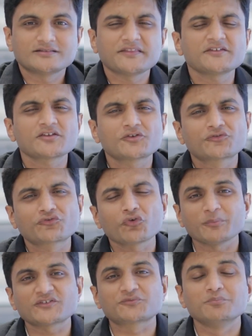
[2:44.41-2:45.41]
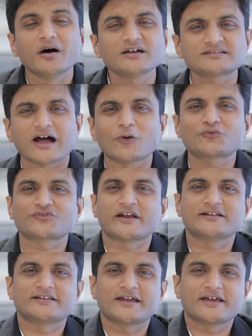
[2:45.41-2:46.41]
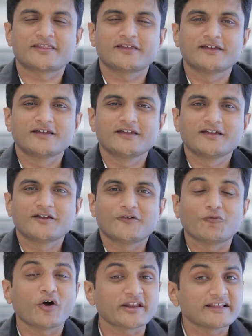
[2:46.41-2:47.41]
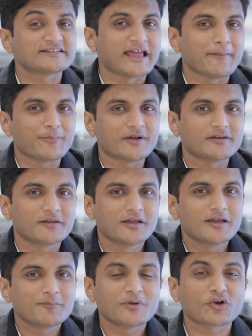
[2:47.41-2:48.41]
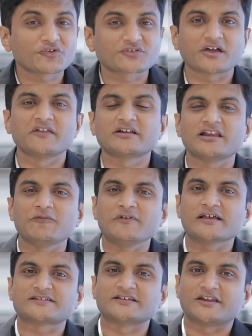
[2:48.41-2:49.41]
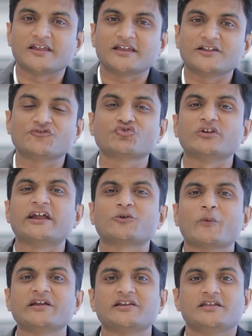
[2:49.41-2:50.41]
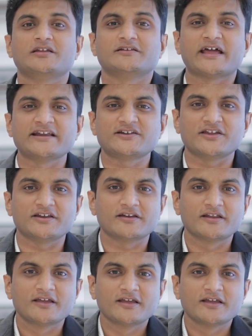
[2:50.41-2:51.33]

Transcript: There is so much buzz outside there. What has happened? Because currently we are sitting in July 2019.